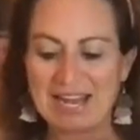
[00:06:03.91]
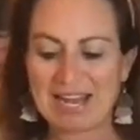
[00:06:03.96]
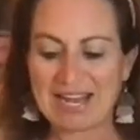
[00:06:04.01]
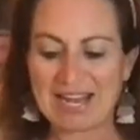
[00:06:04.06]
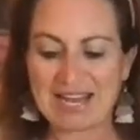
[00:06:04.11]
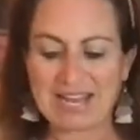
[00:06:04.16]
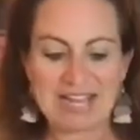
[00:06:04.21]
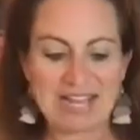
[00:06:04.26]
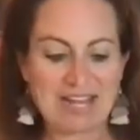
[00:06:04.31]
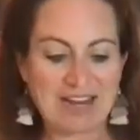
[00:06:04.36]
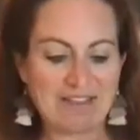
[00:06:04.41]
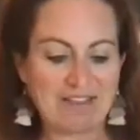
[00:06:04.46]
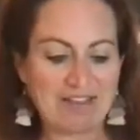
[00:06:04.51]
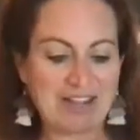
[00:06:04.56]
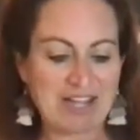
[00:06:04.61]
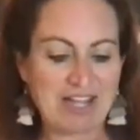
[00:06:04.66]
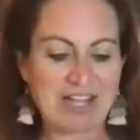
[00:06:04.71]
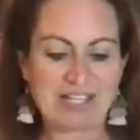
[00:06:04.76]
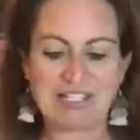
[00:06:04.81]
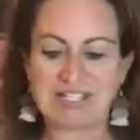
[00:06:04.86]
And I've
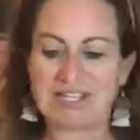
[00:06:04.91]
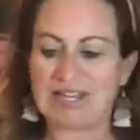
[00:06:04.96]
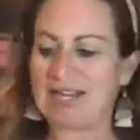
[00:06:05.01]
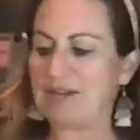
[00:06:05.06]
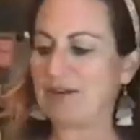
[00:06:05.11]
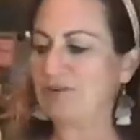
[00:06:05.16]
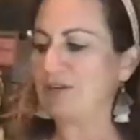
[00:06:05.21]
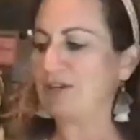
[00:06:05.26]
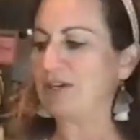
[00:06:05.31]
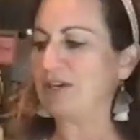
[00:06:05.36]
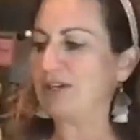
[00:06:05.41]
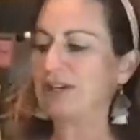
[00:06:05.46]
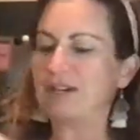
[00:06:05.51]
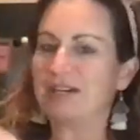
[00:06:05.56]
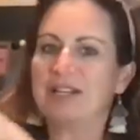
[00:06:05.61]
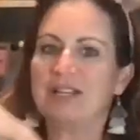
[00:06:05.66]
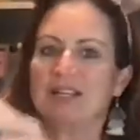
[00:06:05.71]
got our